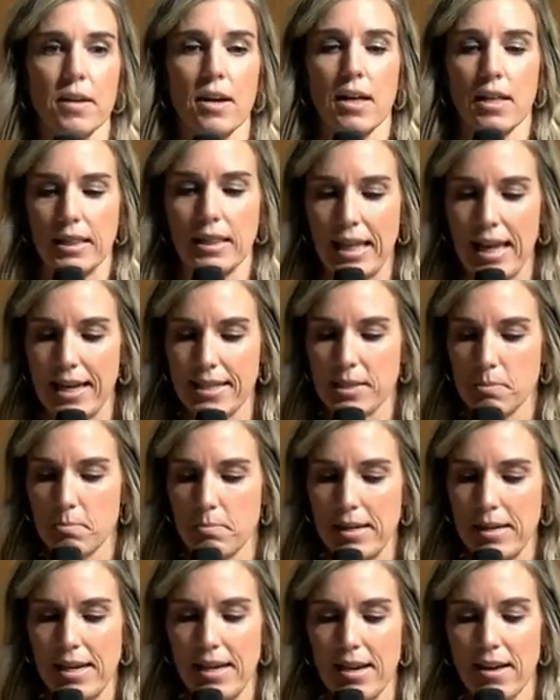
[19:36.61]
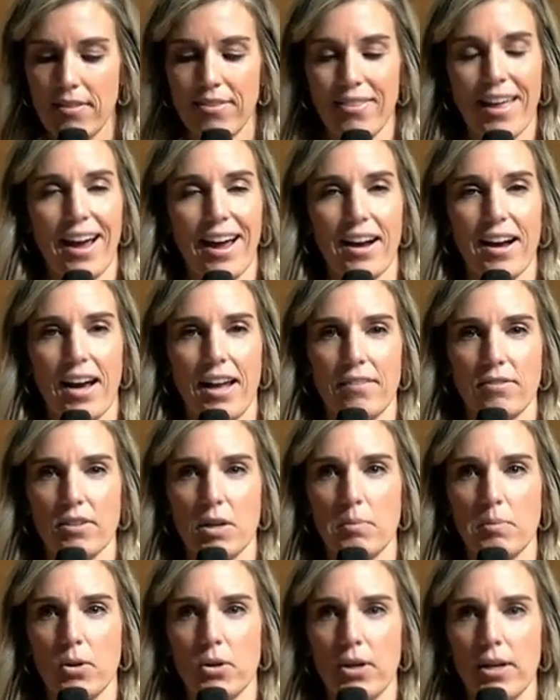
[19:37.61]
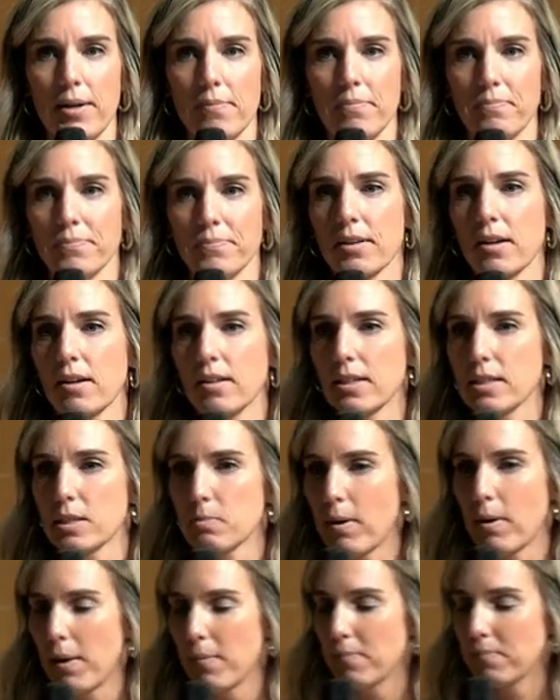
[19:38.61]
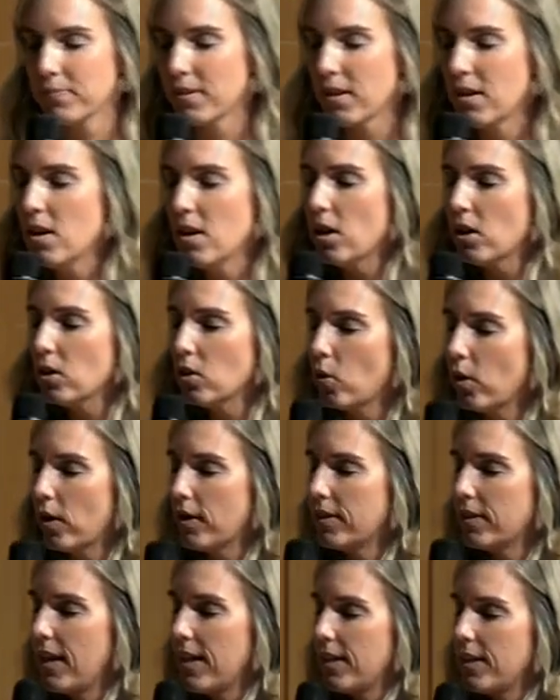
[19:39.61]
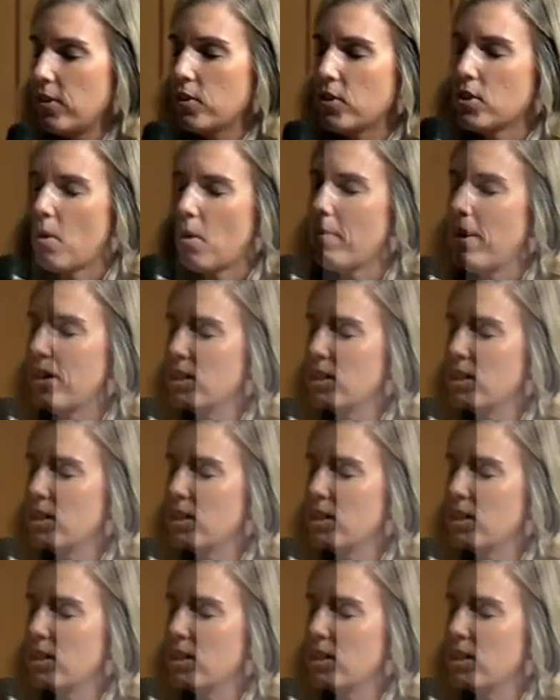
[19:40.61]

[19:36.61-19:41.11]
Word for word: Let's be that kind of community. Let's pray. Lord, thank you so much